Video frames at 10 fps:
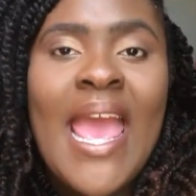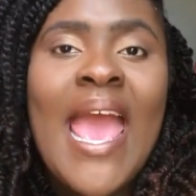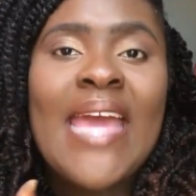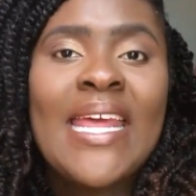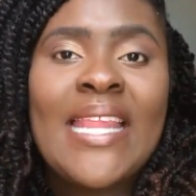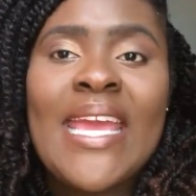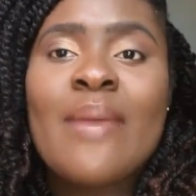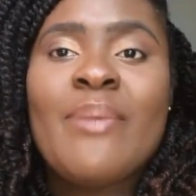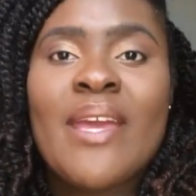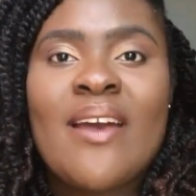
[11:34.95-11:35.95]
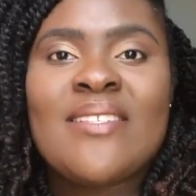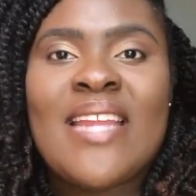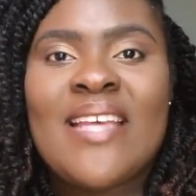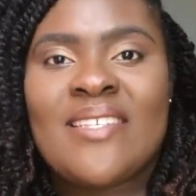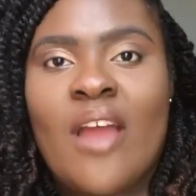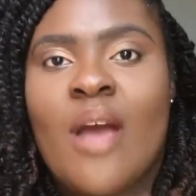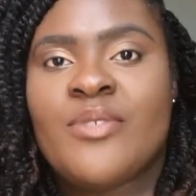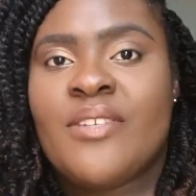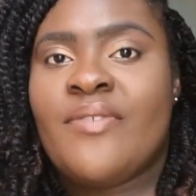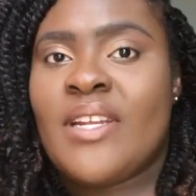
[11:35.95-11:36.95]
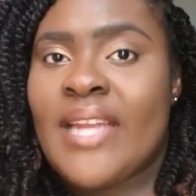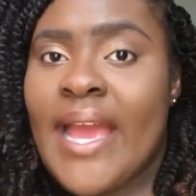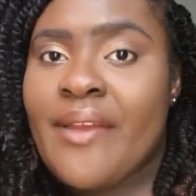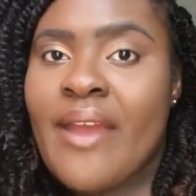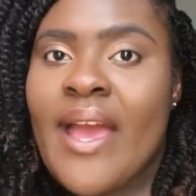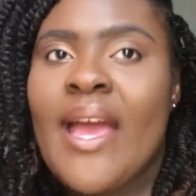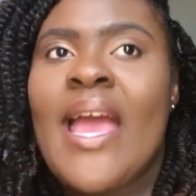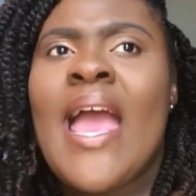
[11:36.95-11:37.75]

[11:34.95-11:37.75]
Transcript: And I like it because it has an option for Naira.